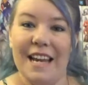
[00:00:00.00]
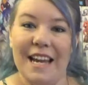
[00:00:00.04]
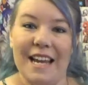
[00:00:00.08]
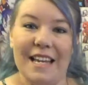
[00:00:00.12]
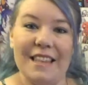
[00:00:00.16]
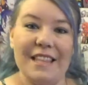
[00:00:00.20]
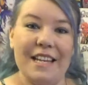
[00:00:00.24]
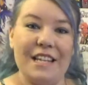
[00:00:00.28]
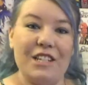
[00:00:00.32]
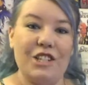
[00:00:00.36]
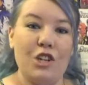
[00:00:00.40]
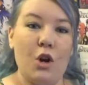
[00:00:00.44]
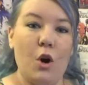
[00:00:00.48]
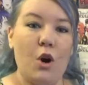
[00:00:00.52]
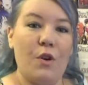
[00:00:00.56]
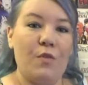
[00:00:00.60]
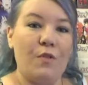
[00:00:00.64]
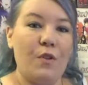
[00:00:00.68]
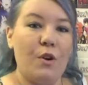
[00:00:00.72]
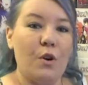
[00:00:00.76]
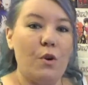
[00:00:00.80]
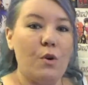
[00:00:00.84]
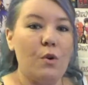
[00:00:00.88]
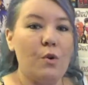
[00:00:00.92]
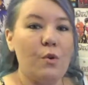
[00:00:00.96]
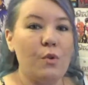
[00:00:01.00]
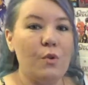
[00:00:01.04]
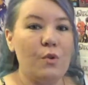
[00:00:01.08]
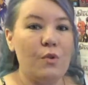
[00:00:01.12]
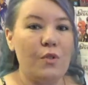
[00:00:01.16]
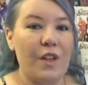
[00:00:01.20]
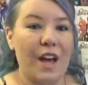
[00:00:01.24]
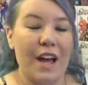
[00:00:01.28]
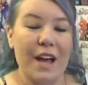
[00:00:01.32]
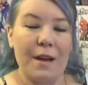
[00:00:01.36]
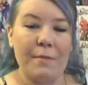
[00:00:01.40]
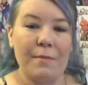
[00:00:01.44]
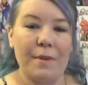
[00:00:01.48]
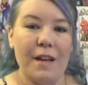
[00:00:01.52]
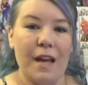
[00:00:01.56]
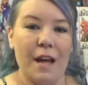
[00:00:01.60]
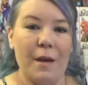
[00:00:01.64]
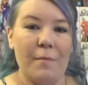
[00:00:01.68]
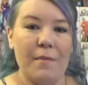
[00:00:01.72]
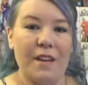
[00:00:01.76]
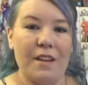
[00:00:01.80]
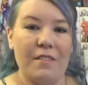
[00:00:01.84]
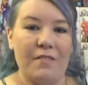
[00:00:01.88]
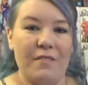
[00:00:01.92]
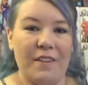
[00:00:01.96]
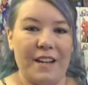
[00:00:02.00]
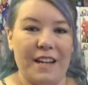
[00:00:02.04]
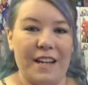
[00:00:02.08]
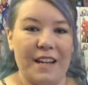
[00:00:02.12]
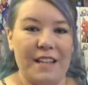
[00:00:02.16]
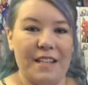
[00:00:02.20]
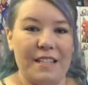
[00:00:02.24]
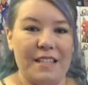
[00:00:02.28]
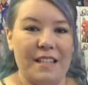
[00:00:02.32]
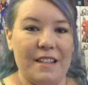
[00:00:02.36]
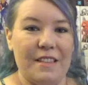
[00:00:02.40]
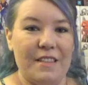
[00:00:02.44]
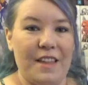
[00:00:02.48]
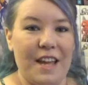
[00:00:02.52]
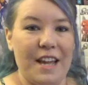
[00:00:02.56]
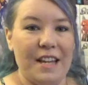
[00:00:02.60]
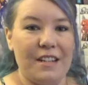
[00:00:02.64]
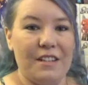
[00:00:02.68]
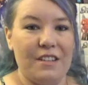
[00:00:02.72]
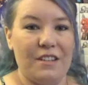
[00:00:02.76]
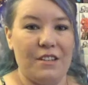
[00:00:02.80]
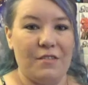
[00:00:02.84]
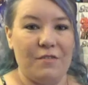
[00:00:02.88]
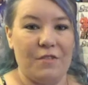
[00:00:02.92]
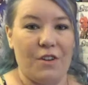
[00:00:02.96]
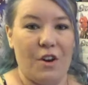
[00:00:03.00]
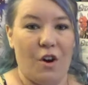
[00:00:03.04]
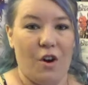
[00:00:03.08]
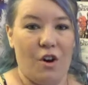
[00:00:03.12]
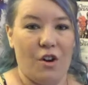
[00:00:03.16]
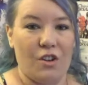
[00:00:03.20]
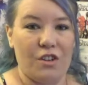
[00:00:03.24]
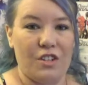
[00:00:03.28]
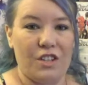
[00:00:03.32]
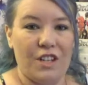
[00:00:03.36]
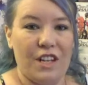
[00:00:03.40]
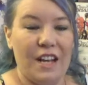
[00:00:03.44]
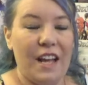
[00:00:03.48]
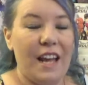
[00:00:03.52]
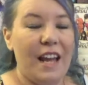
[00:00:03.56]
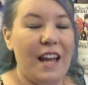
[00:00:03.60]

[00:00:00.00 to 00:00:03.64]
and they show off all the upcoming figures that they've got,